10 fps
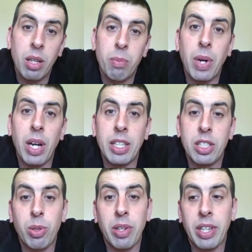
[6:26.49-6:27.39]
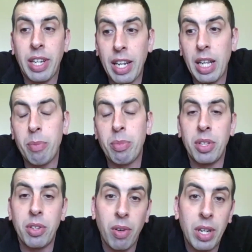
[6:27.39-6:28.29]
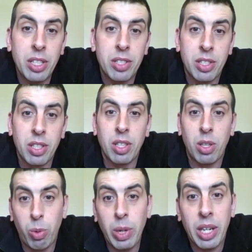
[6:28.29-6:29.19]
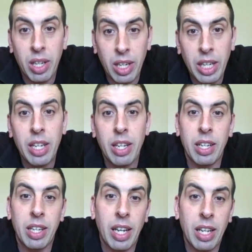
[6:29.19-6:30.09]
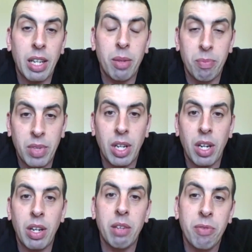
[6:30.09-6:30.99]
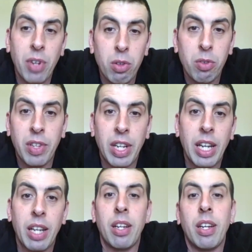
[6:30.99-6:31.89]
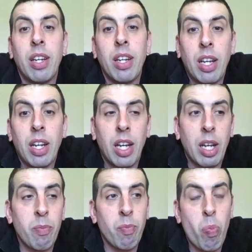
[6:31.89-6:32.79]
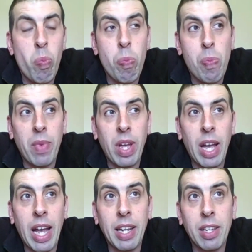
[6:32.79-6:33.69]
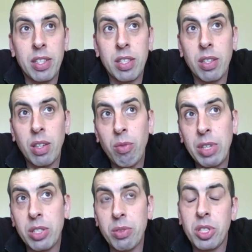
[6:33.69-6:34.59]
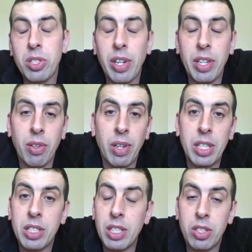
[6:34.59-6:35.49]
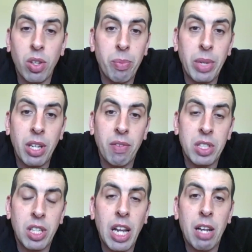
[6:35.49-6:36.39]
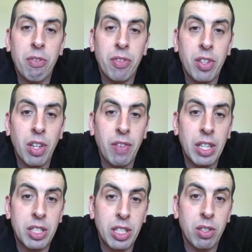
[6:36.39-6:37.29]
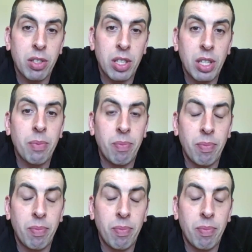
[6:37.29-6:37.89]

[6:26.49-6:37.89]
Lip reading: but it's trying to get them the knowledge quickly and get them, involved in it. And the original site knowledge, there's not many of us left that have actually got the